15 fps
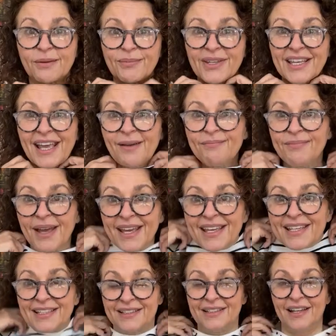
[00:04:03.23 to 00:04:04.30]
up the
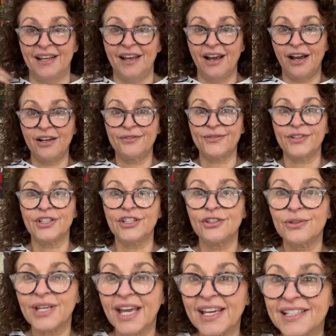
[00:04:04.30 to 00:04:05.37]
campaign over in
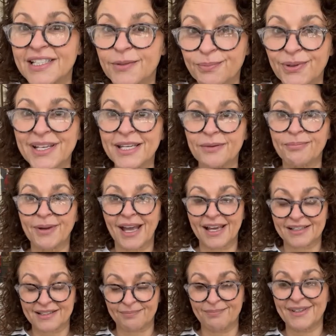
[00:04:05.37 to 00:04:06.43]
the UK to bring it
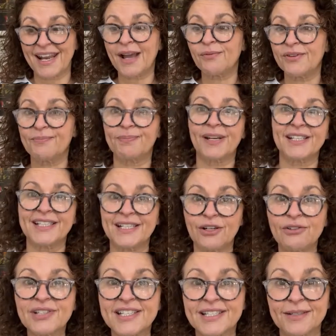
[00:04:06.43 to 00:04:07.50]
back. Now we've bloody
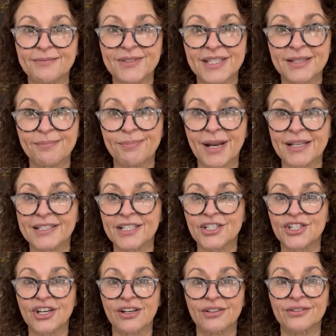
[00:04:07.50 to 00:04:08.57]
lost him to the bloody
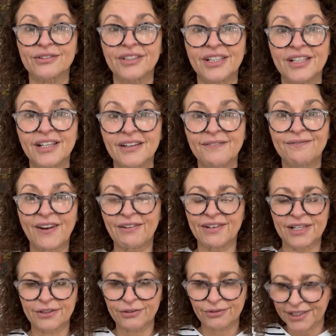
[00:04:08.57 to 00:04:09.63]
show.
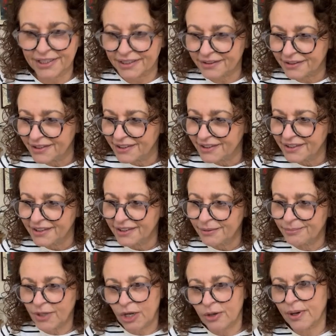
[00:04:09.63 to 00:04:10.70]
Very annoying.
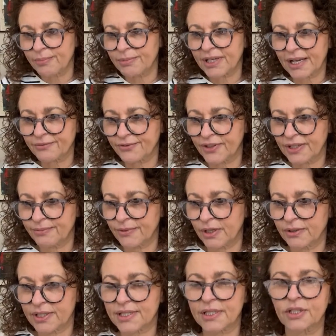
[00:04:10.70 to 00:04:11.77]
No, I'm glad for him though.
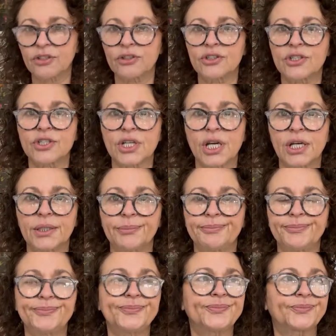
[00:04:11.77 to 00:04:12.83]
It's a good,
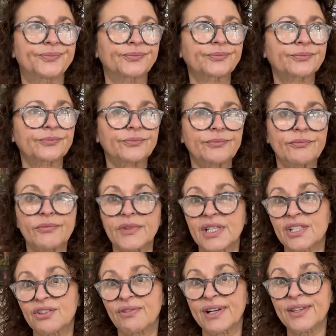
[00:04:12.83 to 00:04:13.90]
um,
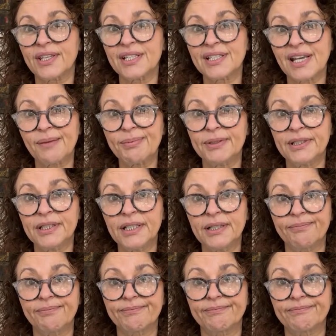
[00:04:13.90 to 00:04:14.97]
it's a great thing to happen, isn't
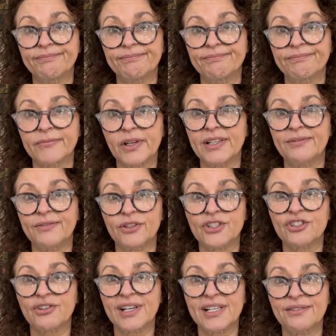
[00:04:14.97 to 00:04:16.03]
it? Go and live in
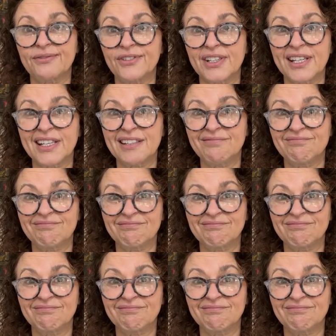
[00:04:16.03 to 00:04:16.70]
Australia for a year.